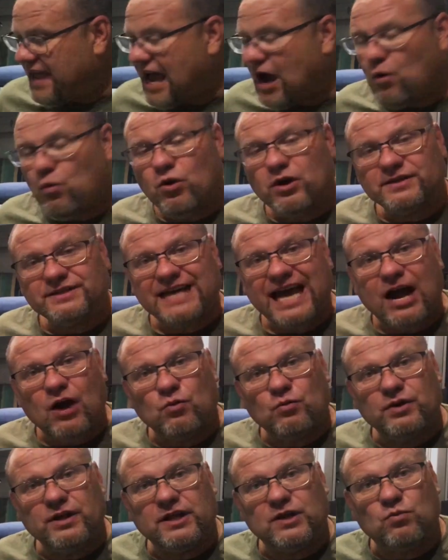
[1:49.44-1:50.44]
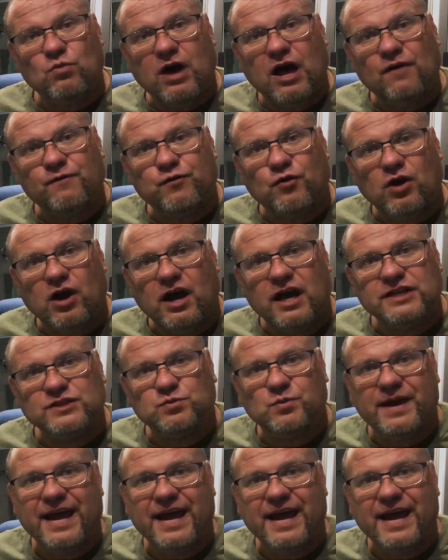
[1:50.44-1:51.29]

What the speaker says: that worked out really well for us.